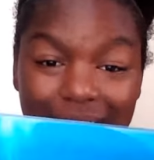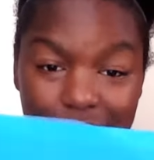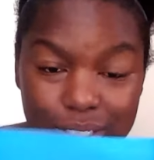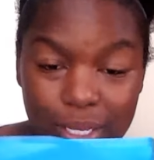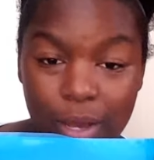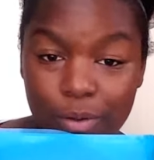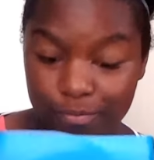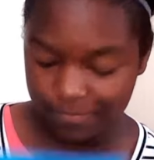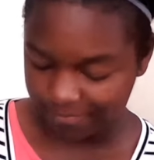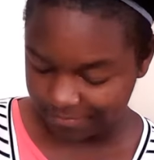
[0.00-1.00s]
So,
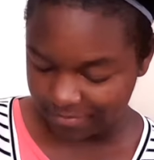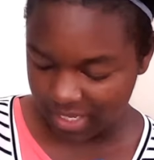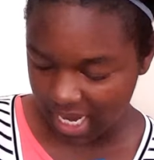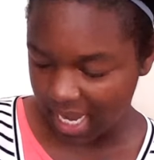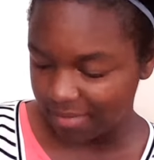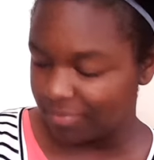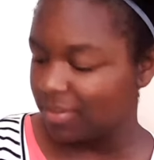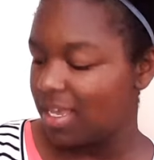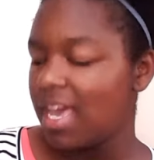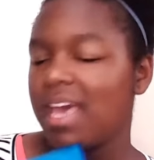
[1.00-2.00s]
yeah.
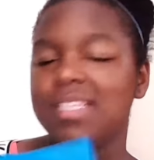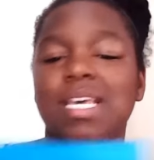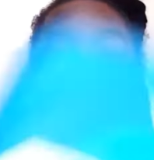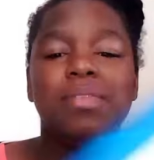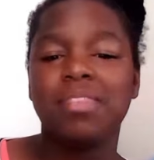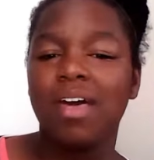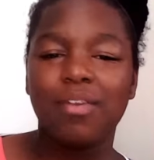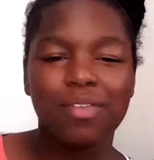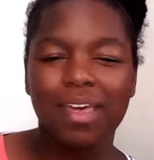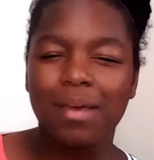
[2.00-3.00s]
Same with the
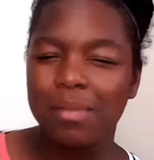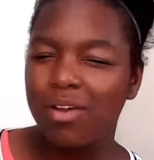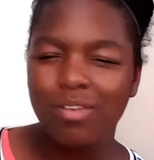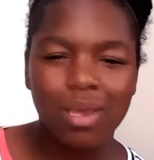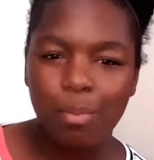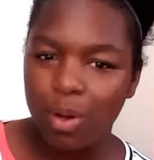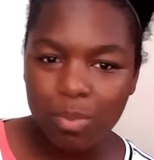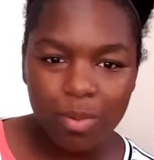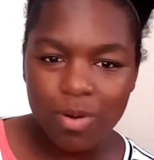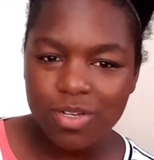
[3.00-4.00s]
other thing. I'm not really a
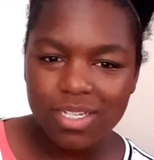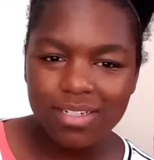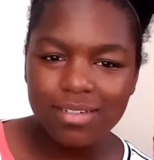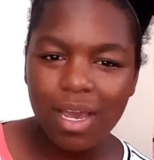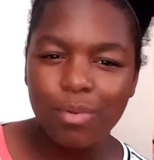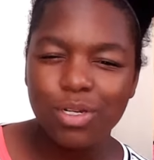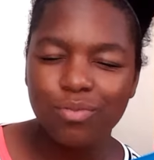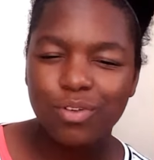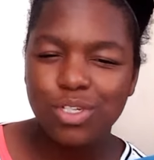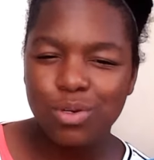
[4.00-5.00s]
purple person. I would
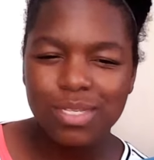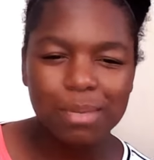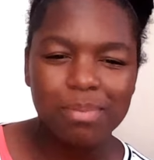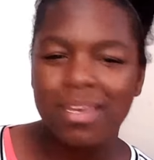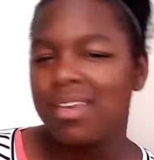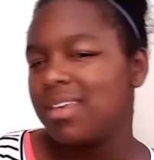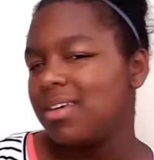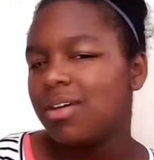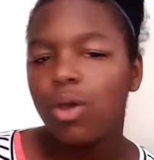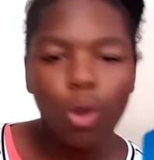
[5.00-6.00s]
have chose like pink,
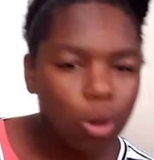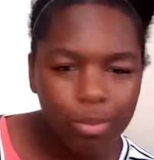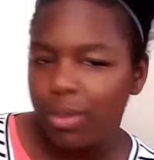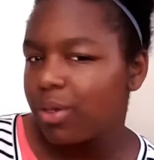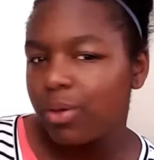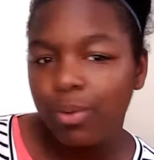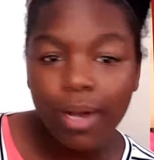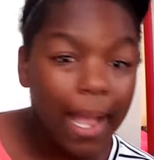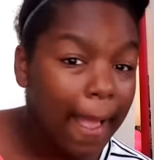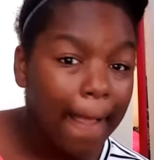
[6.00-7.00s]
blue.
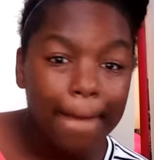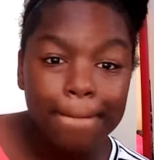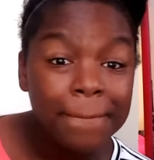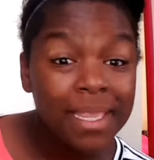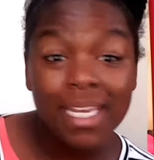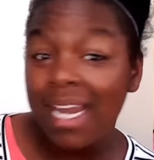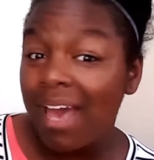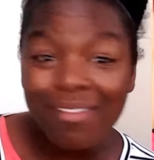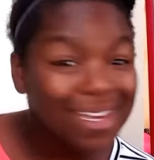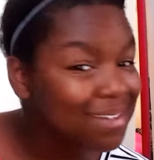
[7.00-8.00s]
But they didn't
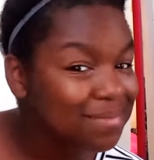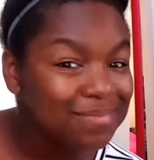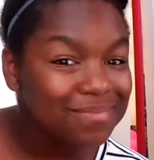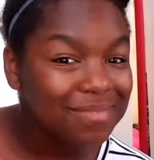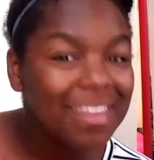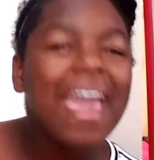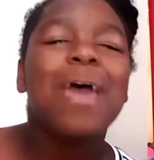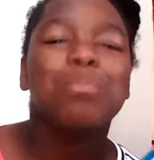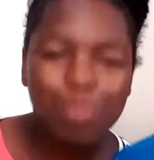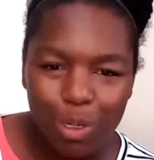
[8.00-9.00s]
have it. They
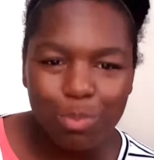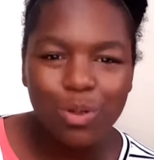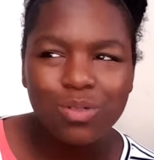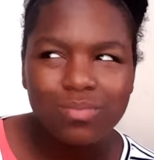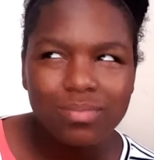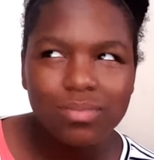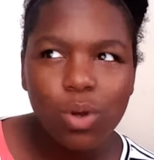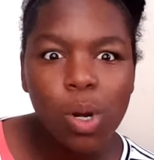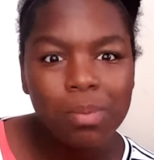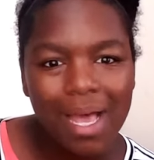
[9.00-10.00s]
had purple
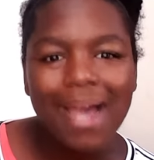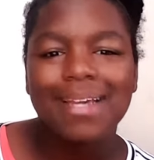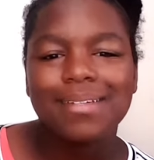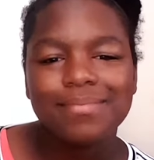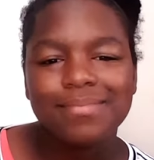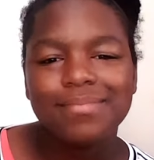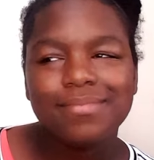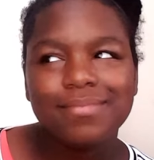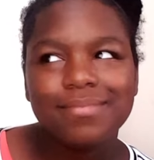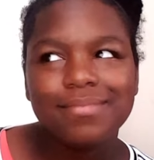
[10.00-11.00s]
or black.
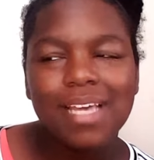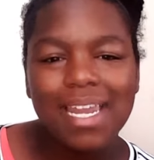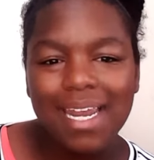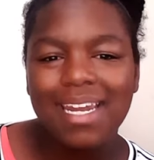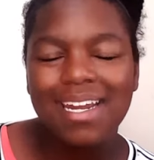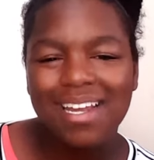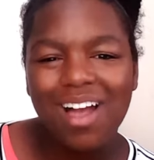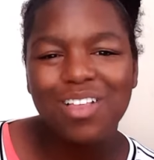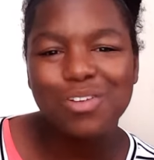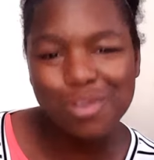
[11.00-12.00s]
And I needed
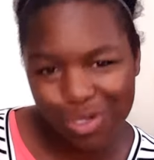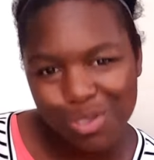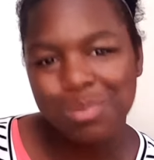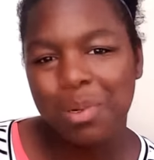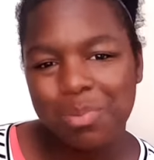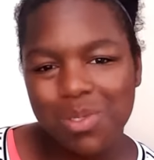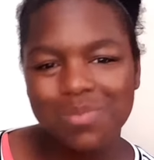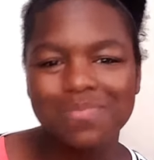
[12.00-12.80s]
color, so I chose purple.